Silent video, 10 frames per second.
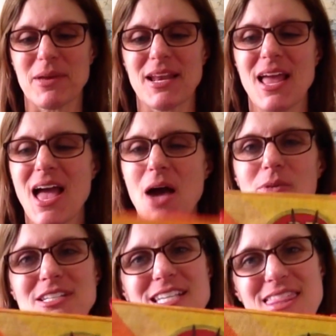But I
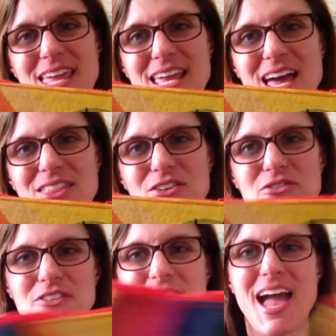wanted to thank Heather
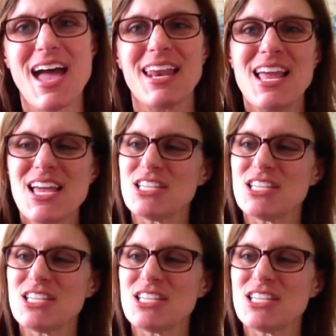for that.